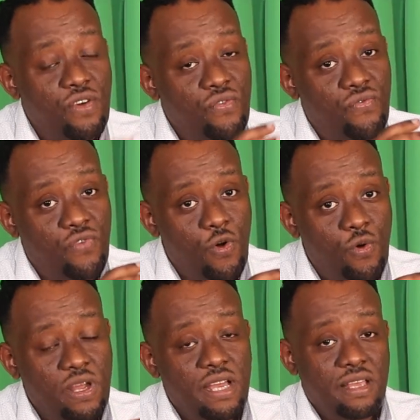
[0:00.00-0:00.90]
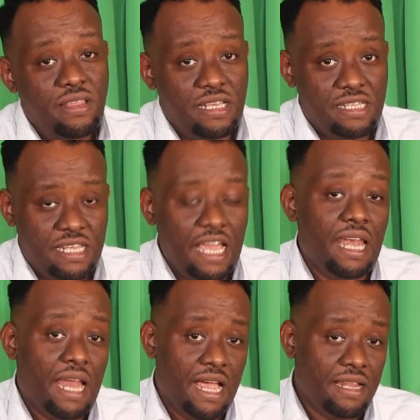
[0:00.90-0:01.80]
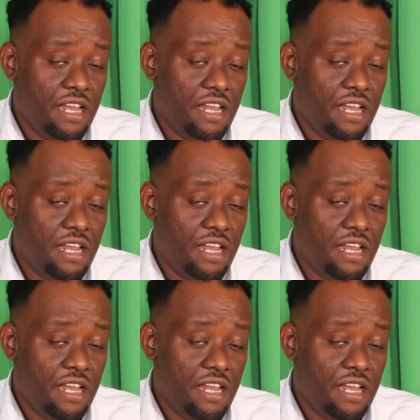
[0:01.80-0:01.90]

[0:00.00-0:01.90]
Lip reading: for the cell line.